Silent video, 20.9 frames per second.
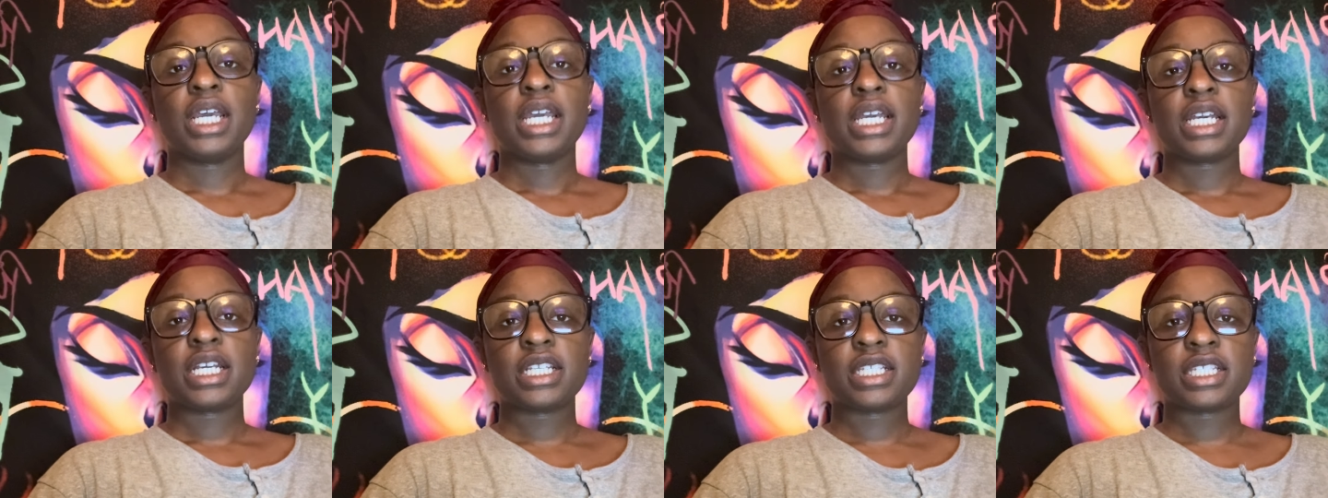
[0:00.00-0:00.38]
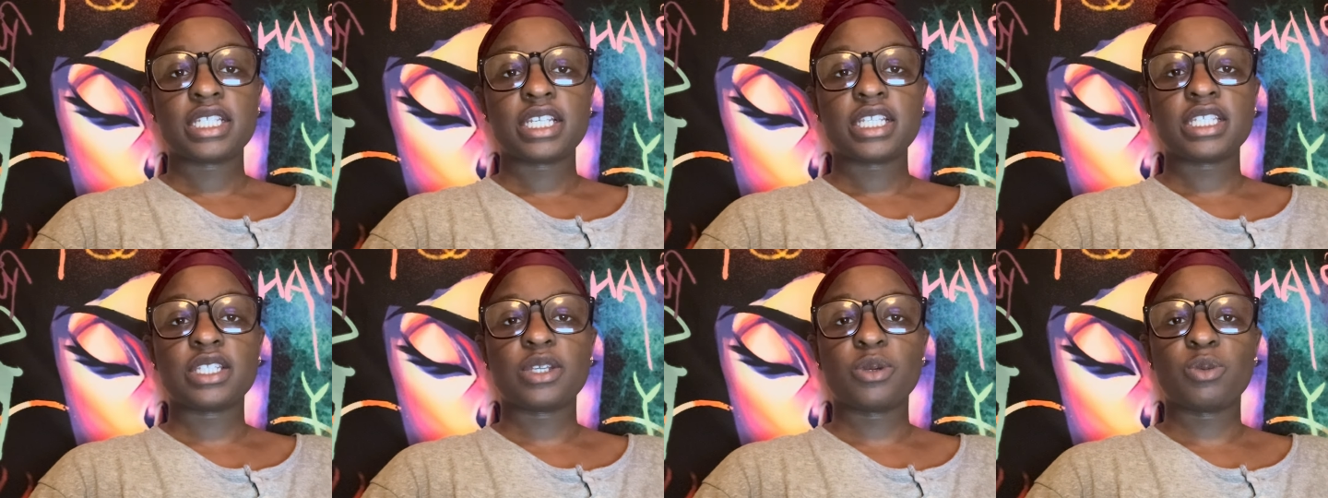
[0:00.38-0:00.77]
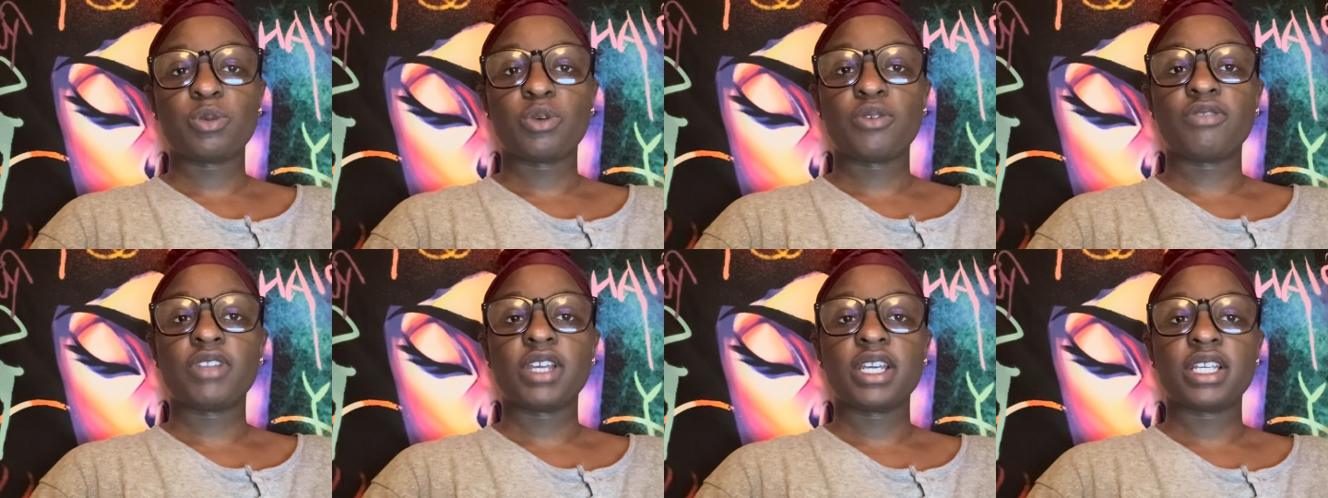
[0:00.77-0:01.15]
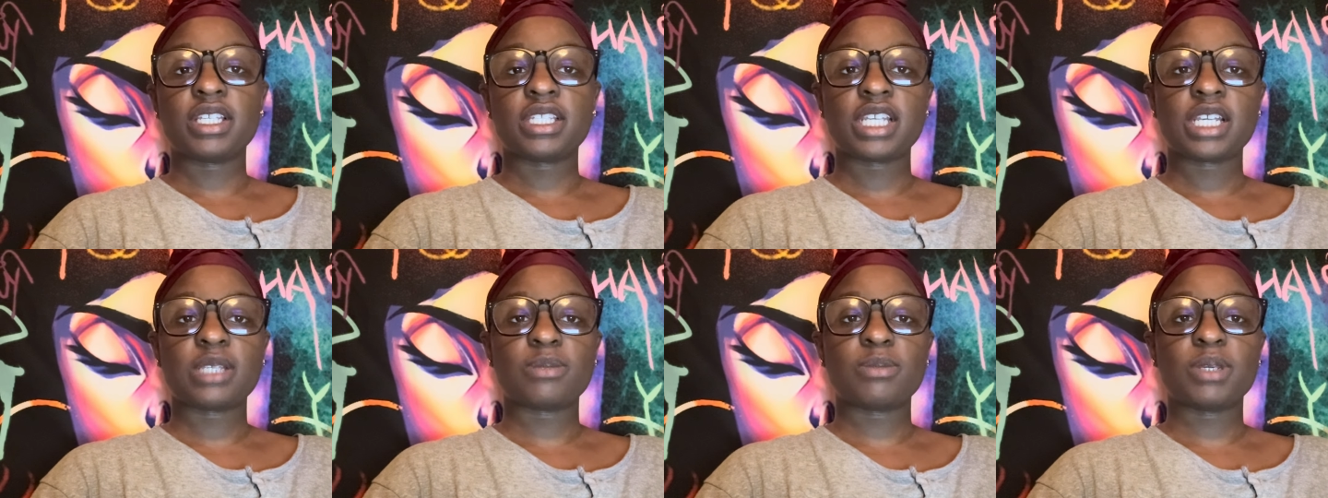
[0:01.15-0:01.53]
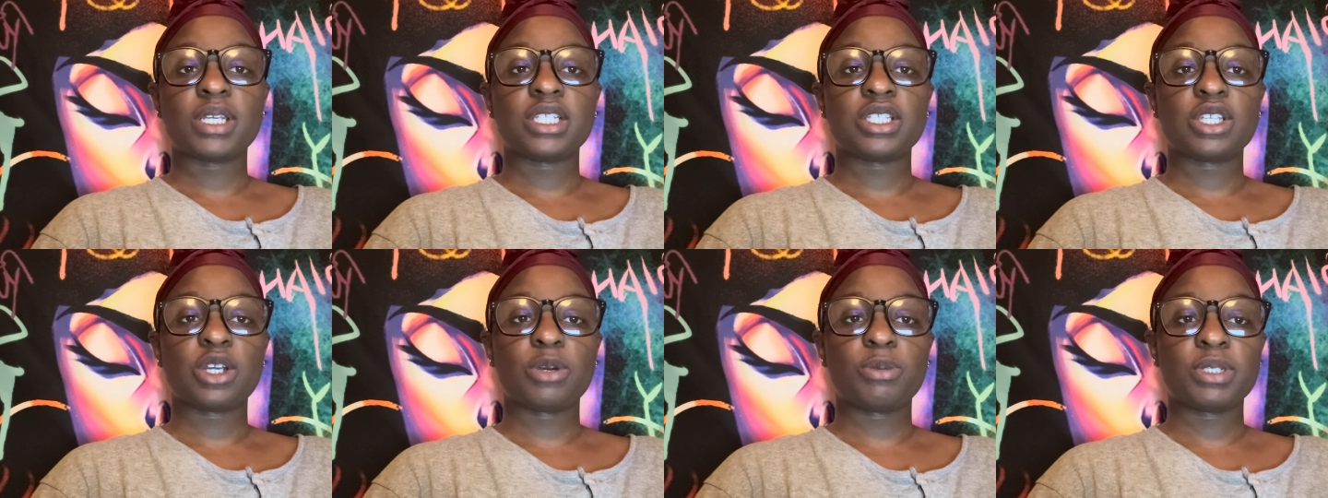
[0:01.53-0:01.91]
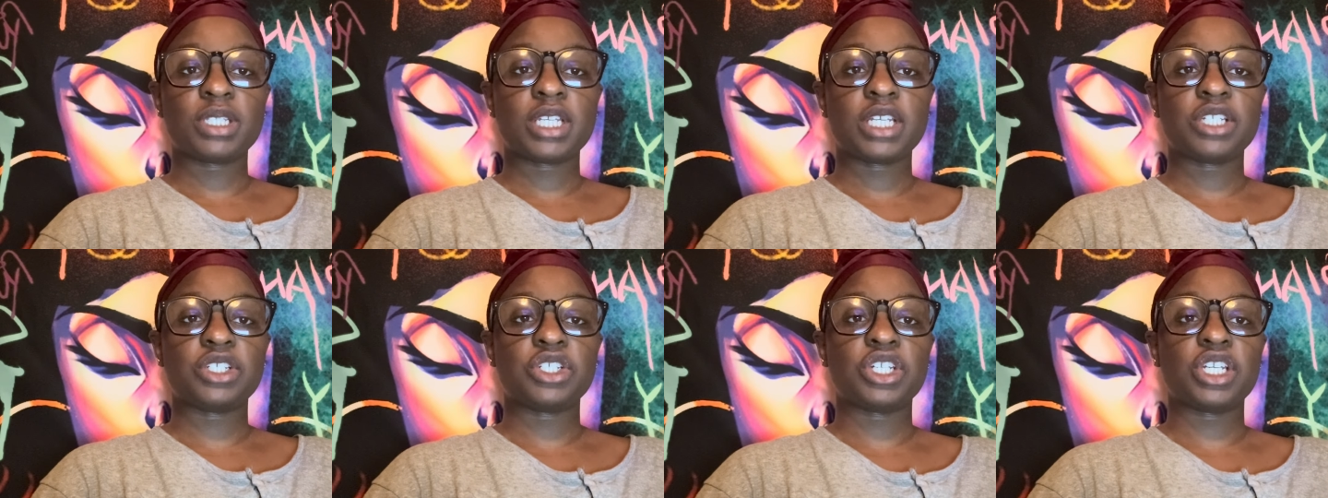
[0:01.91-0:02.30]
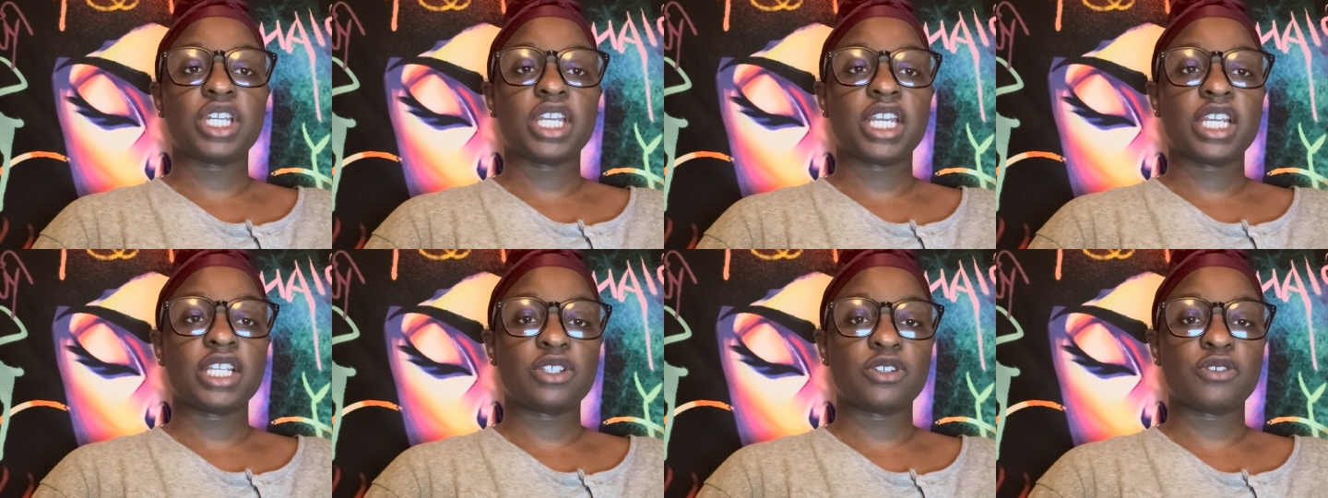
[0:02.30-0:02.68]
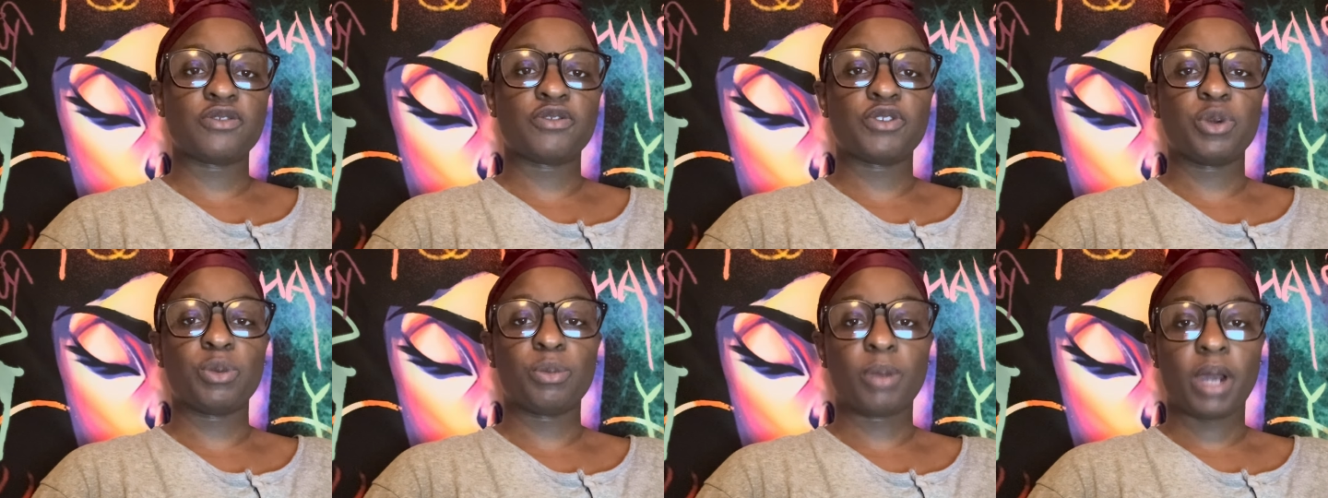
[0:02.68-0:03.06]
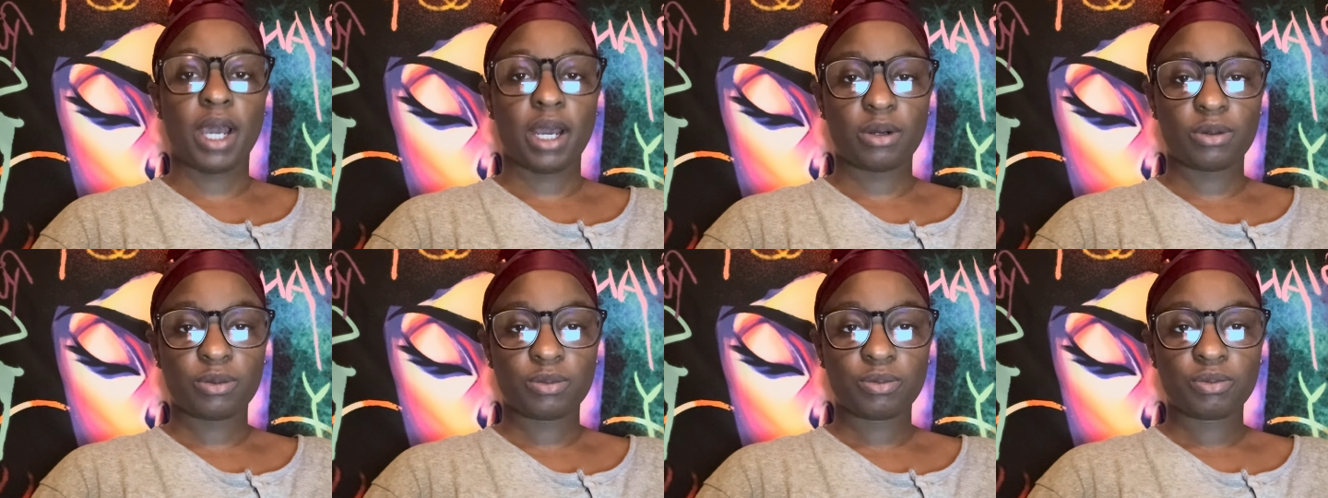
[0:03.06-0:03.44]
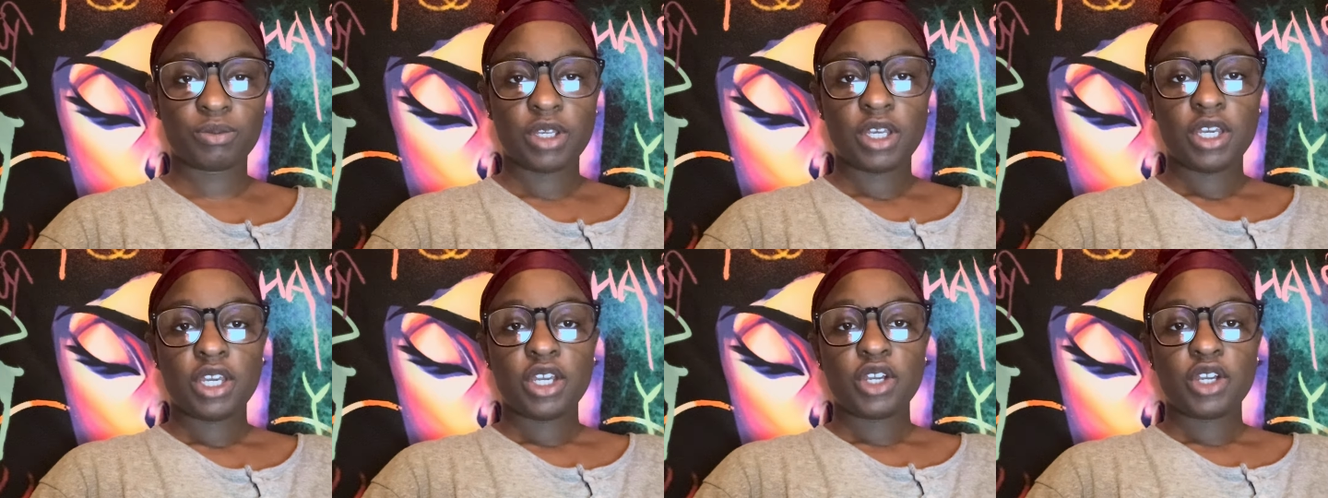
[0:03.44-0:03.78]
consistent with the assessment interpretation interview model.